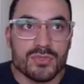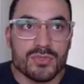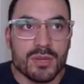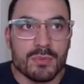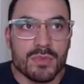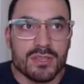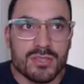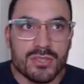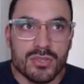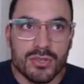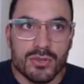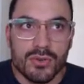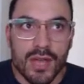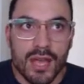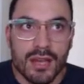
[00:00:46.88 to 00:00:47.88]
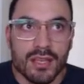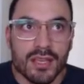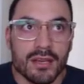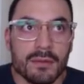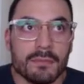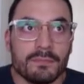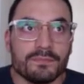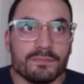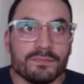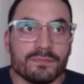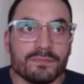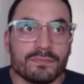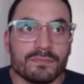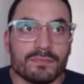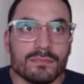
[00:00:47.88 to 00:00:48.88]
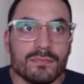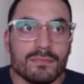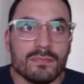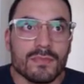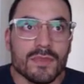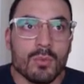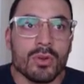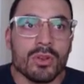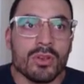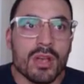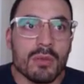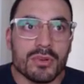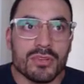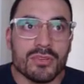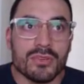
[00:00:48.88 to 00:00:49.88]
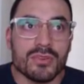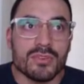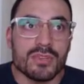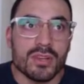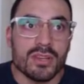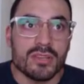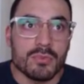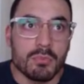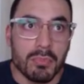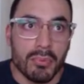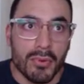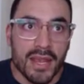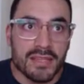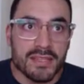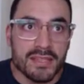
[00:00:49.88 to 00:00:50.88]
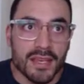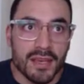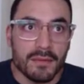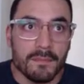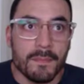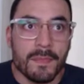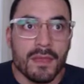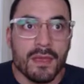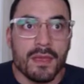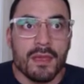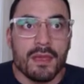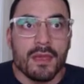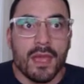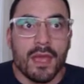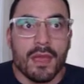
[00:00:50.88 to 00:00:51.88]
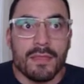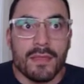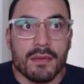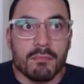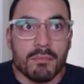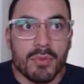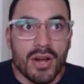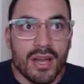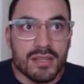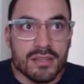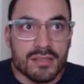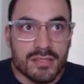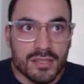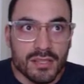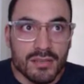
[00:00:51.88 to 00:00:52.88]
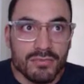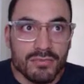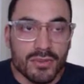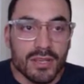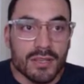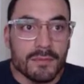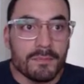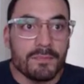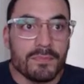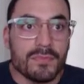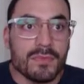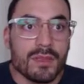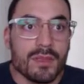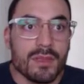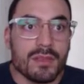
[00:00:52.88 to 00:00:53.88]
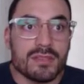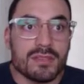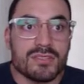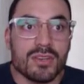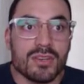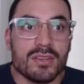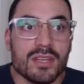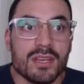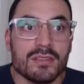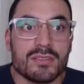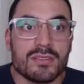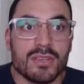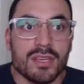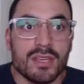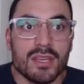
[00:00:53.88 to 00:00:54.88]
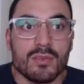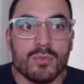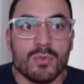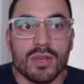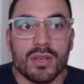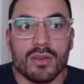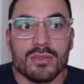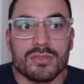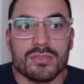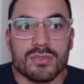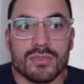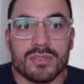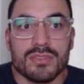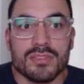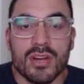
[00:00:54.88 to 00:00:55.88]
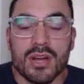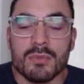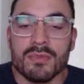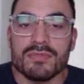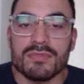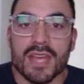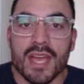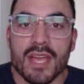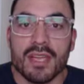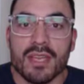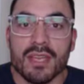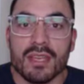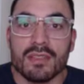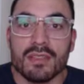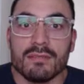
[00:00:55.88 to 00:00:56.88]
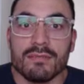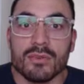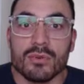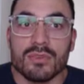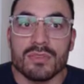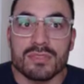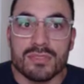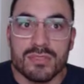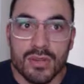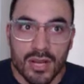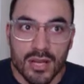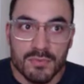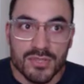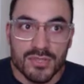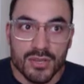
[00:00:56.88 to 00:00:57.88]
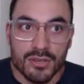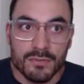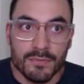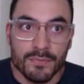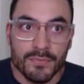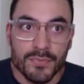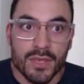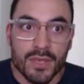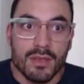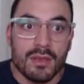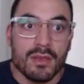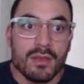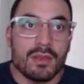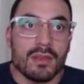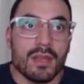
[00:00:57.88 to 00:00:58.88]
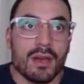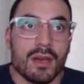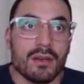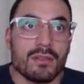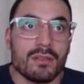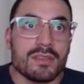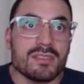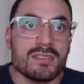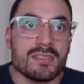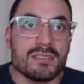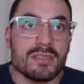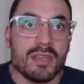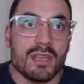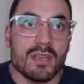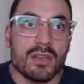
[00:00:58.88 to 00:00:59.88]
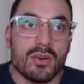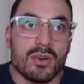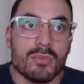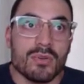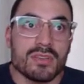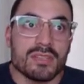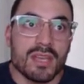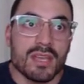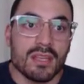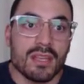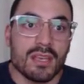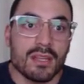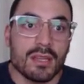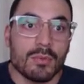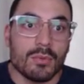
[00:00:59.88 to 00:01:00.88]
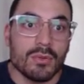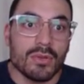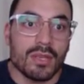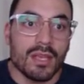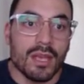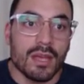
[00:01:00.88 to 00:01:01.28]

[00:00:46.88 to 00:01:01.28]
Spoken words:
you'll jump into your ad account, and what you're able to do is go to breakdown and then by delivery. And then as you go down to here, we're going to the time of day in the viewer's time zone. Now, this is an e-commerce ad account that we're looking